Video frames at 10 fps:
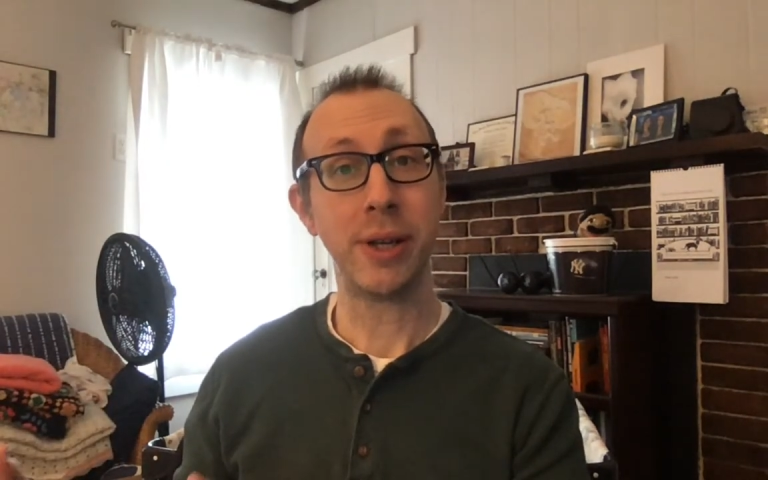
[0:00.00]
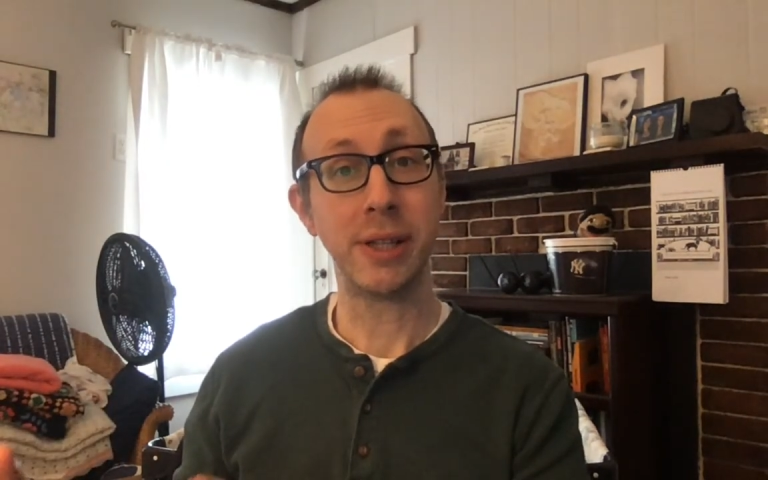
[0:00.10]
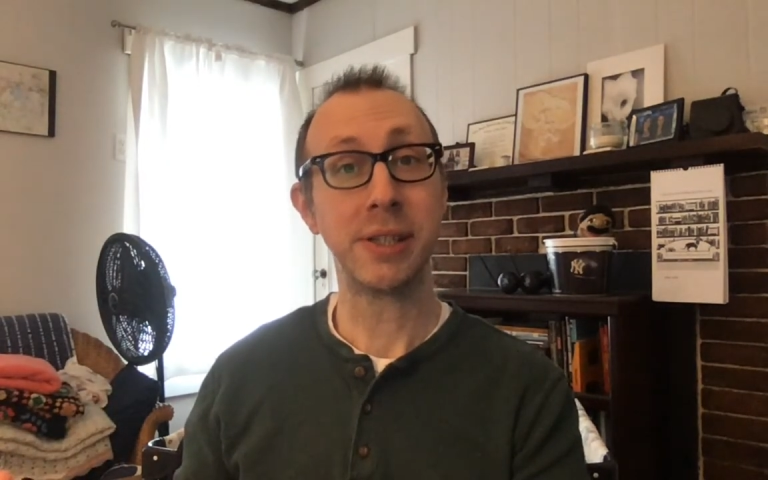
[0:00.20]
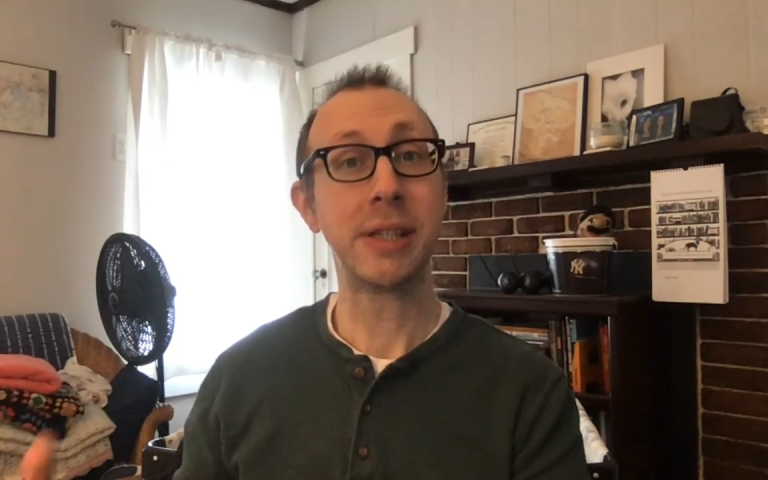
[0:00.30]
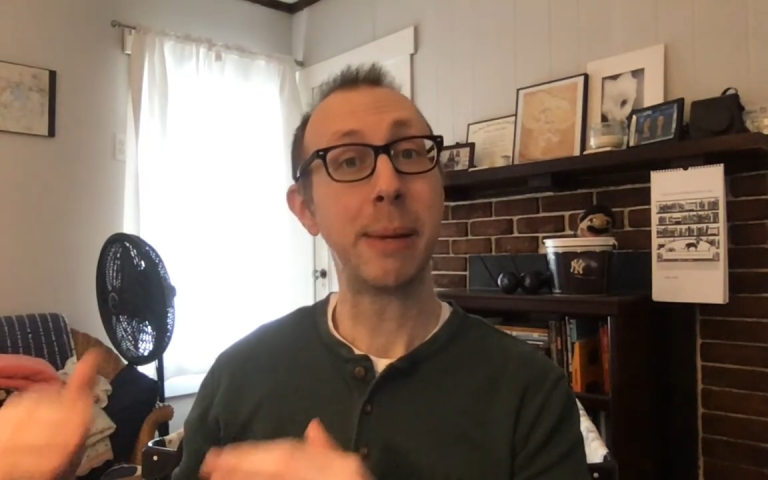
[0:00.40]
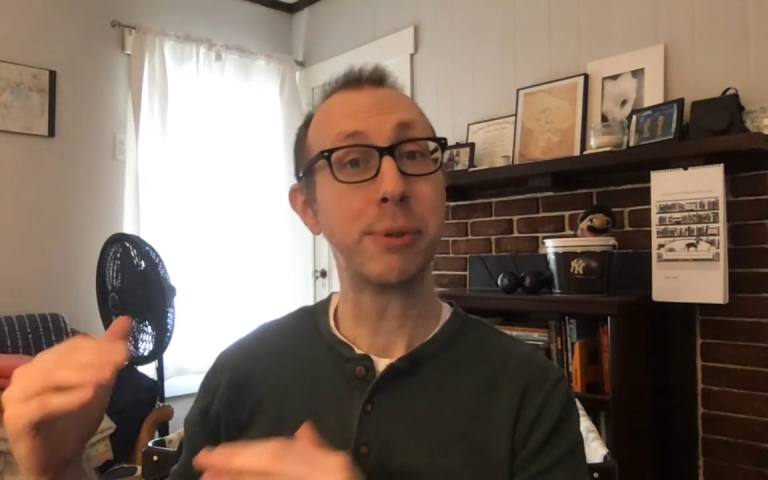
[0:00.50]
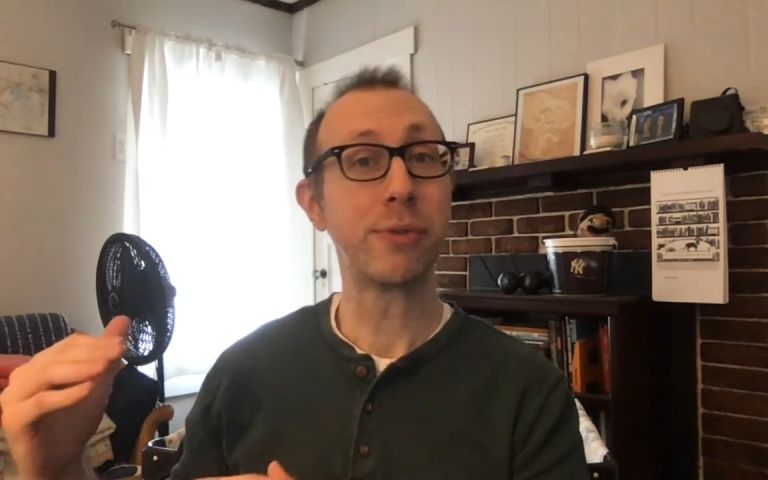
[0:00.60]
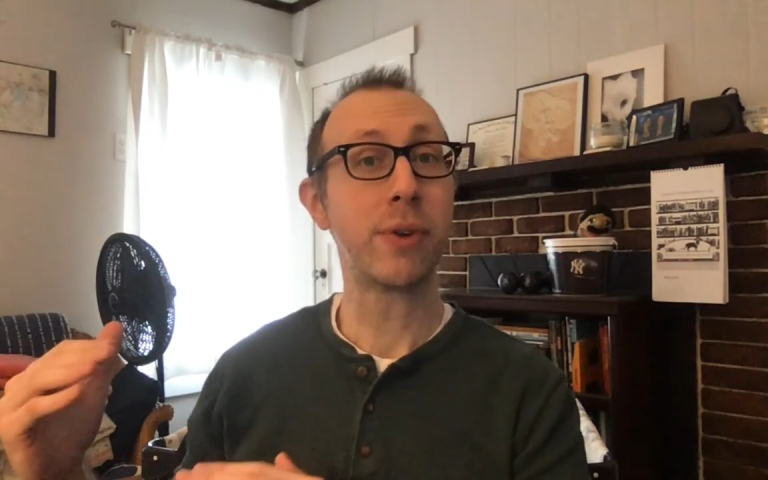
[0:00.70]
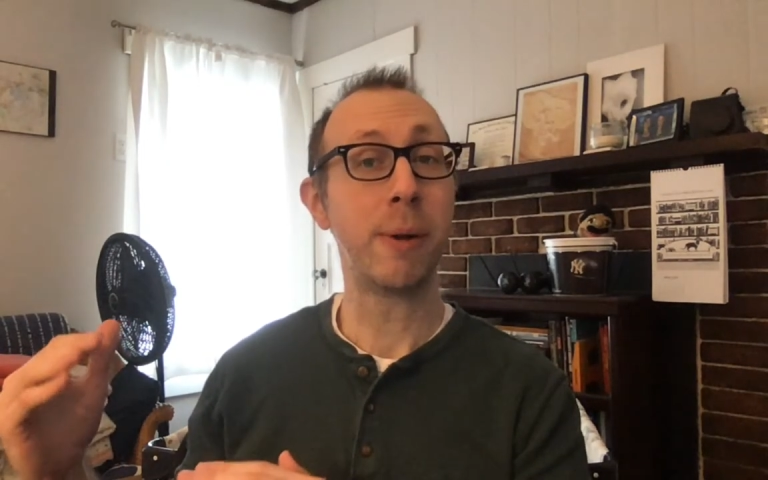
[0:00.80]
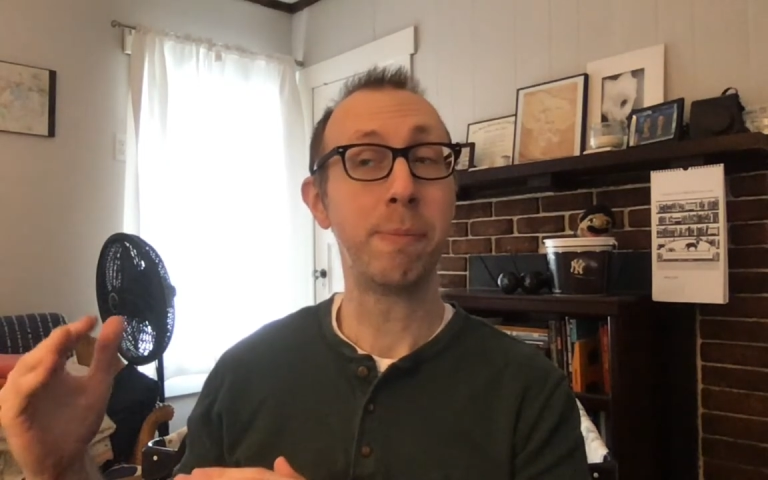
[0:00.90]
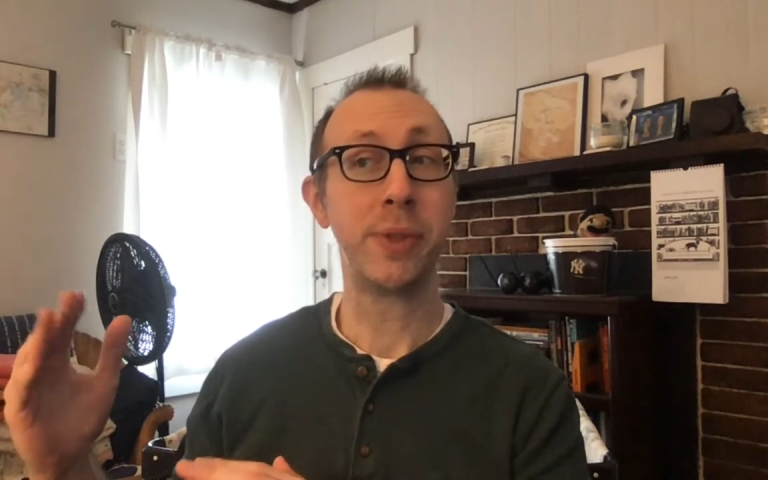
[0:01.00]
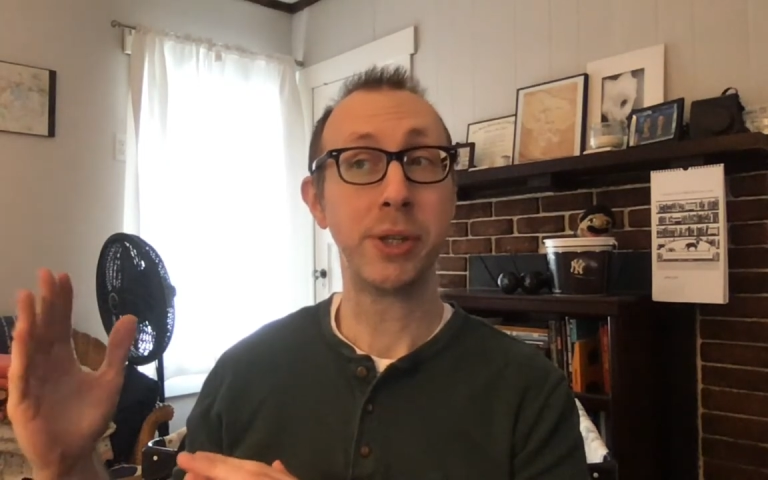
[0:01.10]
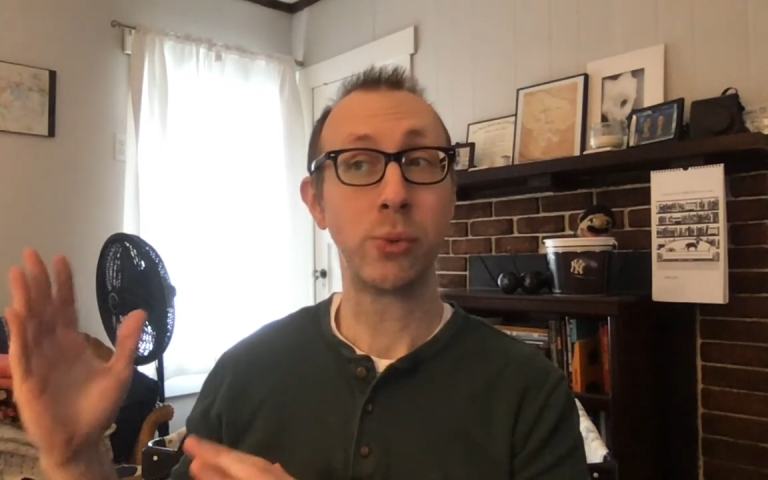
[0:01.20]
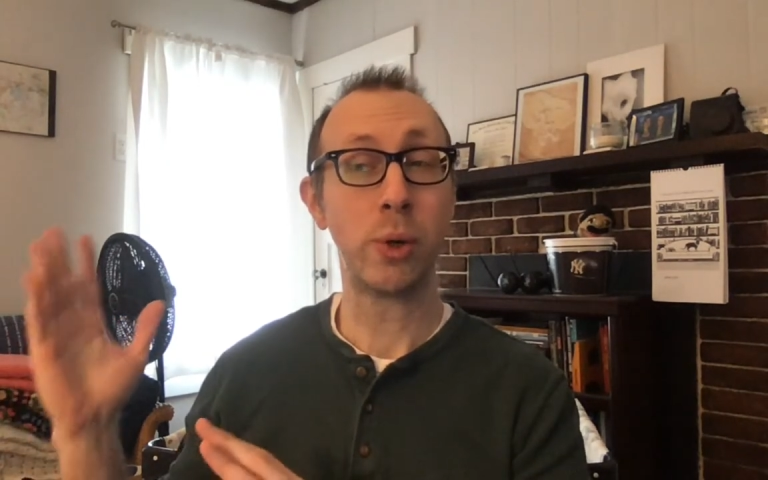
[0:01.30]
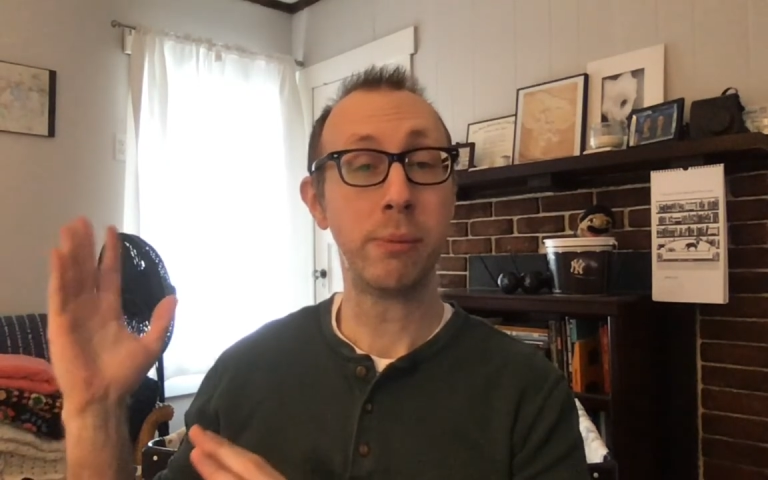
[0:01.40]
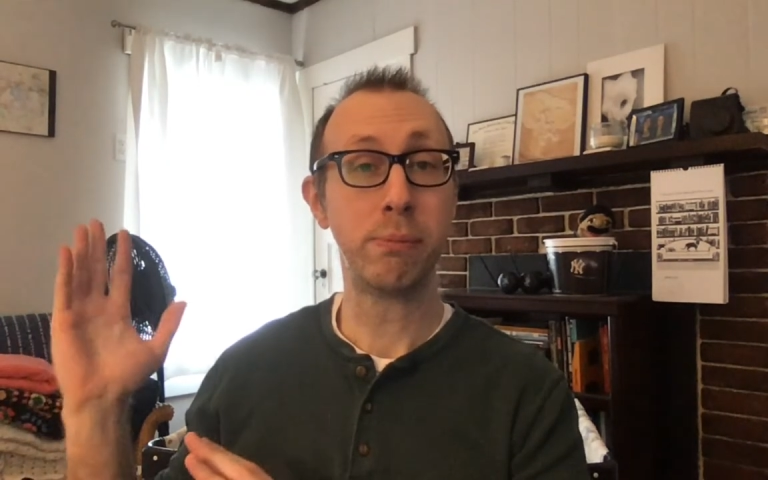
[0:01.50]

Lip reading: It stems from this one